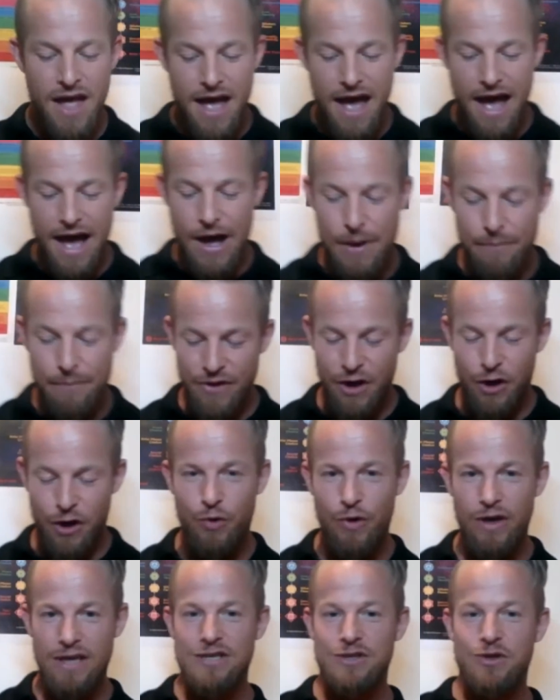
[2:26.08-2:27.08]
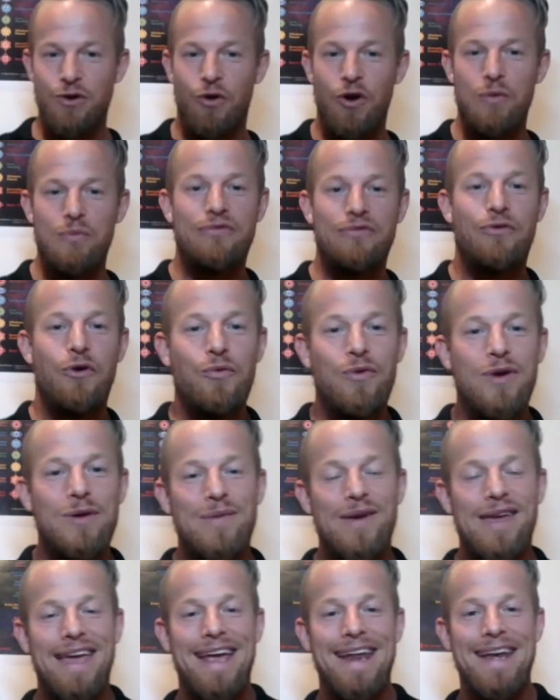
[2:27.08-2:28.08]
A quick story before we
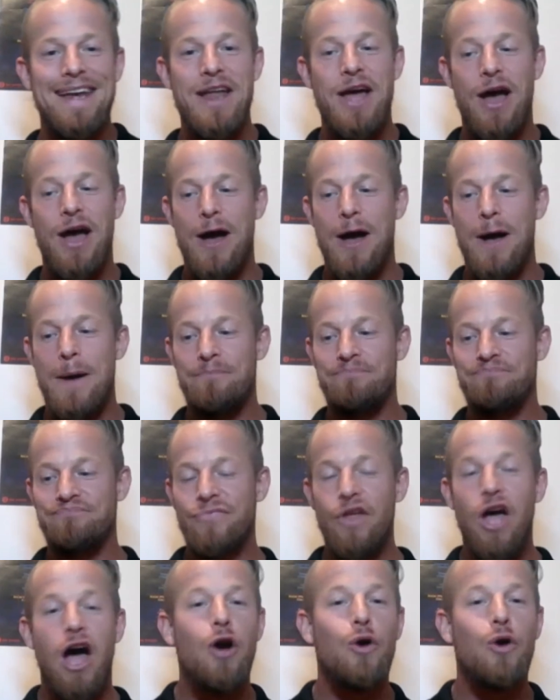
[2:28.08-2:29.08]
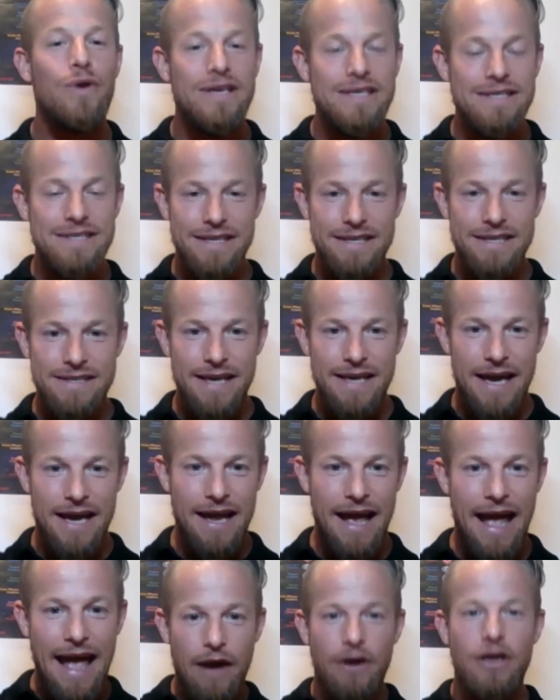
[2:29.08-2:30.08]
begin. I always say,
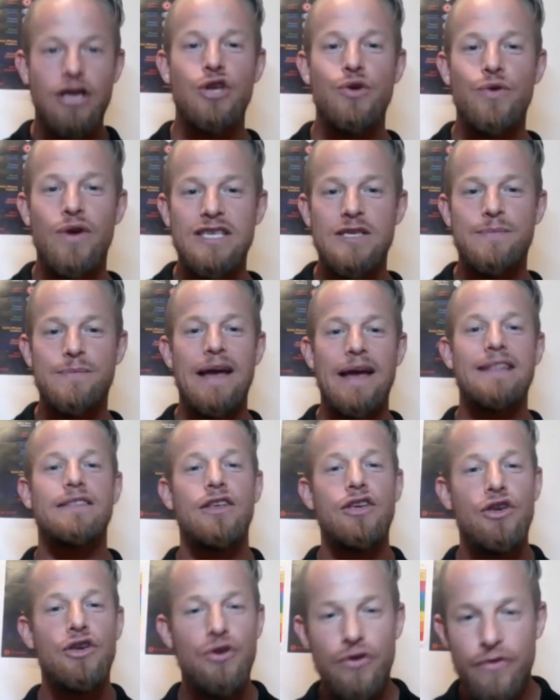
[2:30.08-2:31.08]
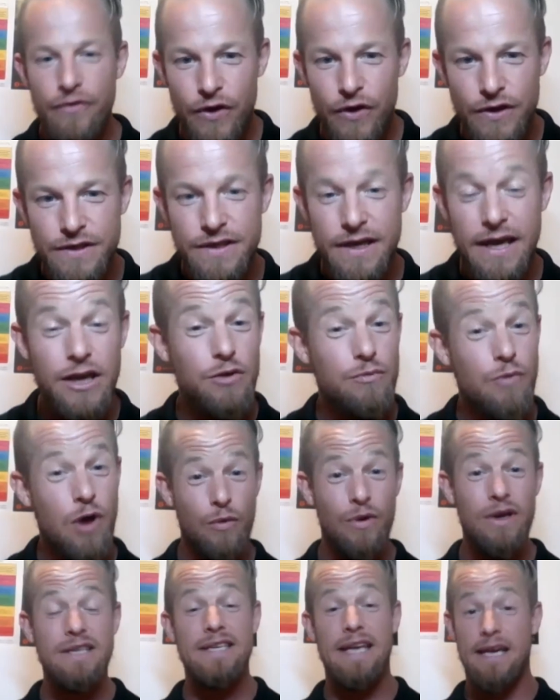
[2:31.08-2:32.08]
how can you expect the universe, and you might
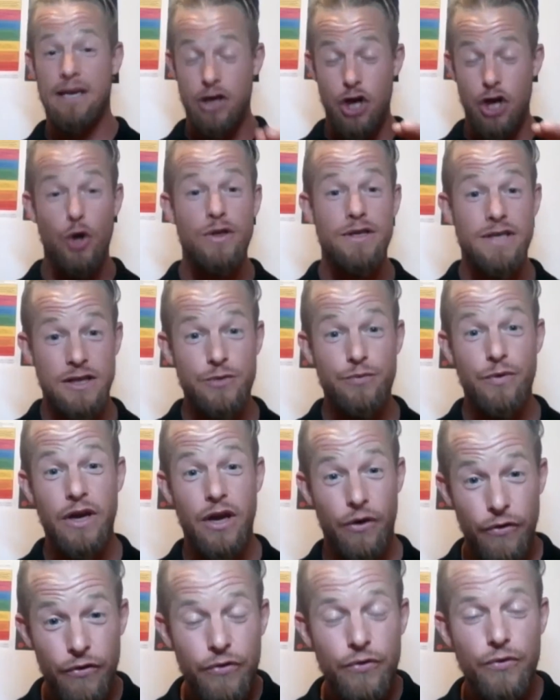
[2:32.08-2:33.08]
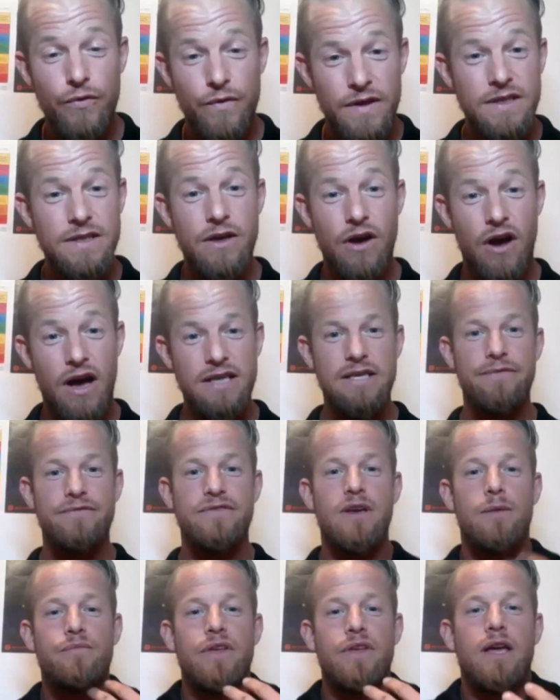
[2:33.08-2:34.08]
want to take notes as we go through this, guys, if
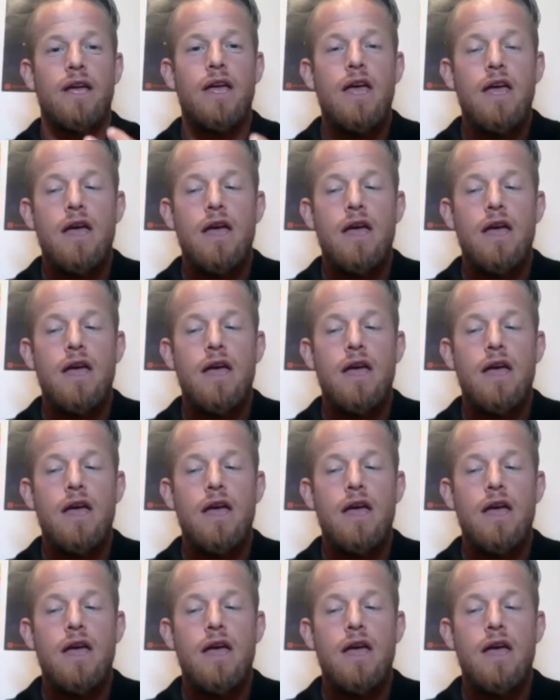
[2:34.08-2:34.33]
something